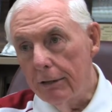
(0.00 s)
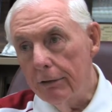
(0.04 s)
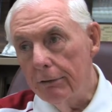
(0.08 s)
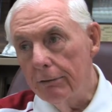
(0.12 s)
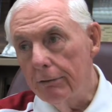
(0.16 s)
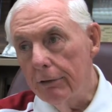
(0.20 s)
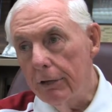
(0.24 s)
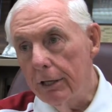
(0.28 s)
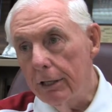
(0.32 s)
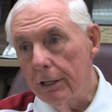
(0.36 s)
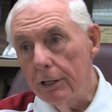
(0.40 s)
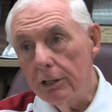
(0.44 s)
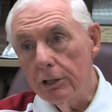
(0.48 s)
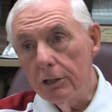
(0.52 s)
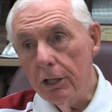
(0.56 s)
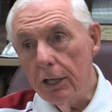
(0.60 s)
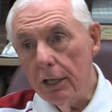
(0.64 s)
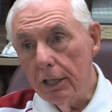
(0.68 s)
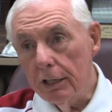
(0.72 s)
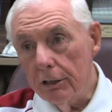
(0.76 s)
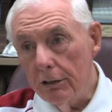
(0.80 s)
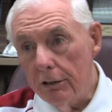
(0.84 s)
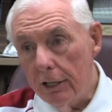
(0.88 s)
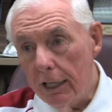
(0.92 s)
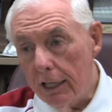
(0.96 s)
Father
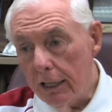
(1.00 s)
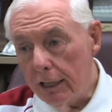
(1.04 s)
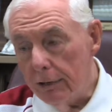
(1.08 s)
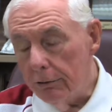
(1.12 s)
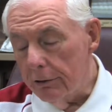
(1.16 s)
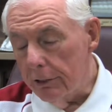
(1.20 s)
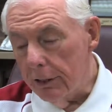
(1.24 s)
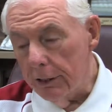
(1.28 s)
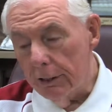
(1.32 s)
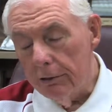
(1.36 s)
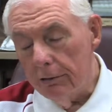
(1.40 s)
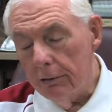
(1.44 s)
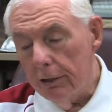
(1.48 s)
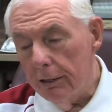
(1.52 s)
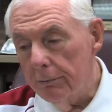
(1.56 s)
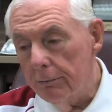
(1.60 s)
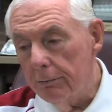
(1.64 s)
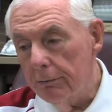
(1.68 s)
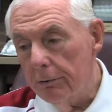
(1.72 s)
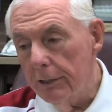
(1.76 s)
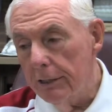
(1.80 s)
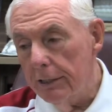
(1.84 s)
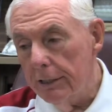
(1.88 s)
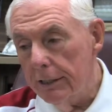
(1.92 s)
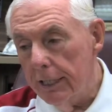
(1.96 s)
John Keene, who was a great
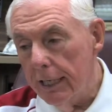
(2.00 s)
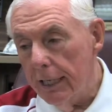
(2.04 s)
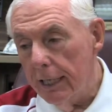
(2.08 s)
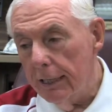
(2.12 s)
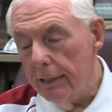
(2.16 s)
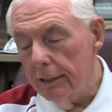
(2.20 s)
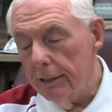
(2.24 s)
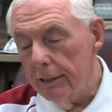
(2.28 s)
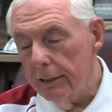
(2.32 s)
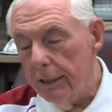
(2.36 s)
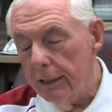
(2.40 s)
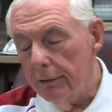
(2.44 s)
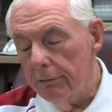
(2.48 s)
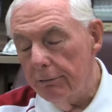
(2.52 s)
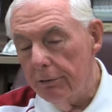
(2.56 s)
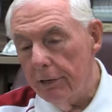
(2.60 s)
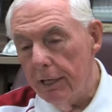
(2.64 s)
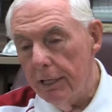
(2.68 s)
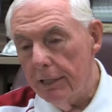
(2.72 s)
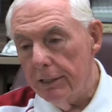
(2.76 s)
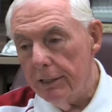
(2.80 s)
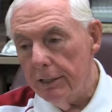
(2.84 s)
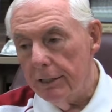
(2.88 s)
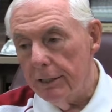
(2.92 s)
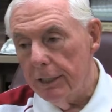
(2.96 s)
priest down at St.
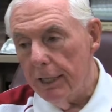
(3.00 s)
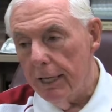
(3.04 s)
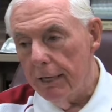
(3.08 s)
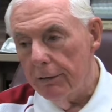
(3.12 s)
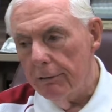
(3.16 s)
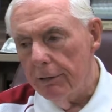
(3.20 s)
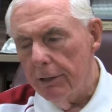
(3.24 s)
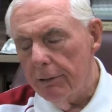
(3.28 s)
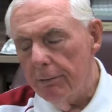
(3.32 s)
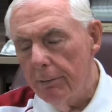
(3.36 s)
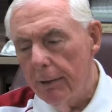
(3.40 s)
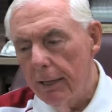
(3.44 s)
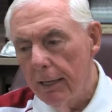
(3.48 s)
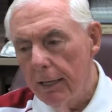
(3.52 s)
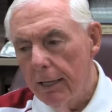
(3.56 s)
Francis Xavier.